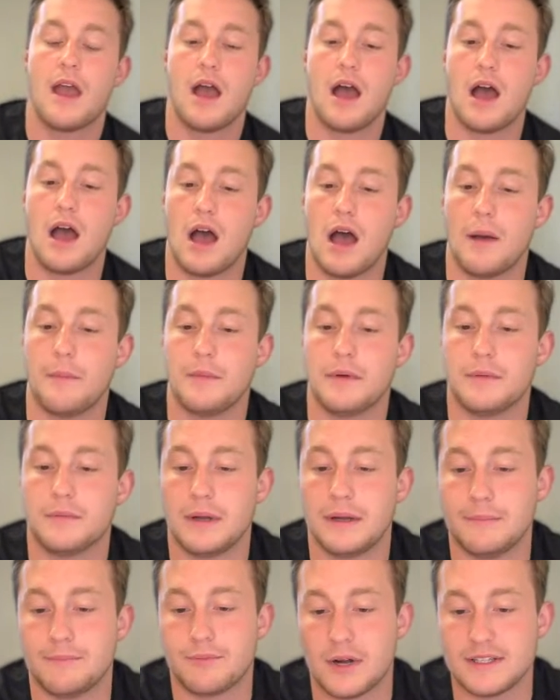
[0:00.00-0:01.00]

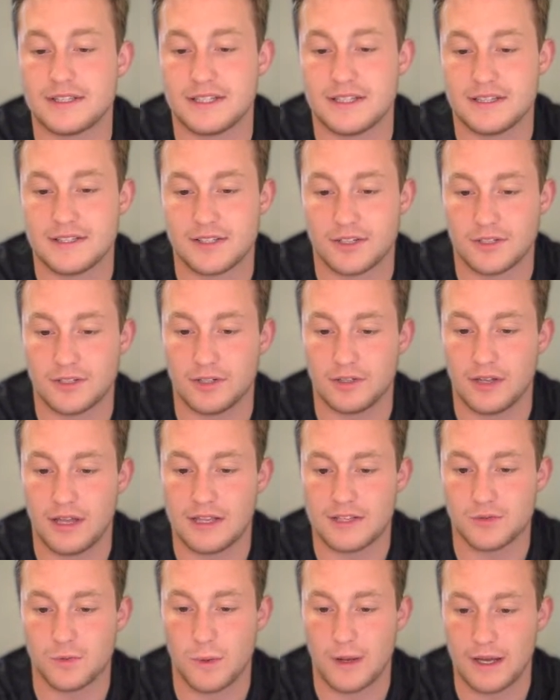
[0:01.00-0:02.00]
And President Circle
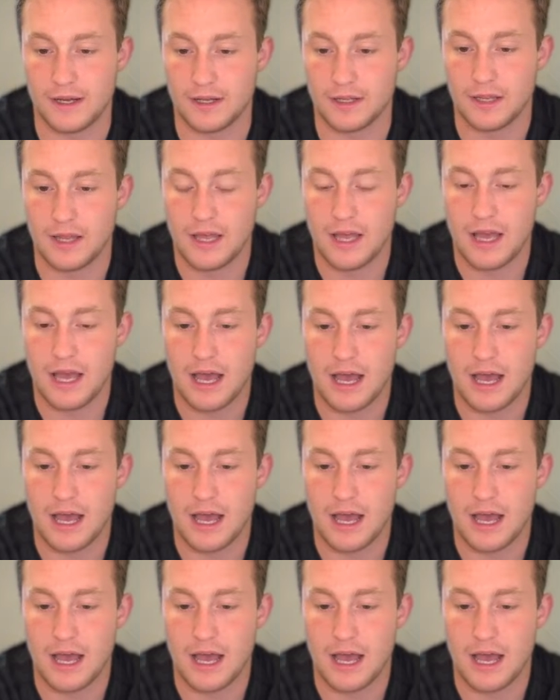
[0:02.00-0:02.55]
as well.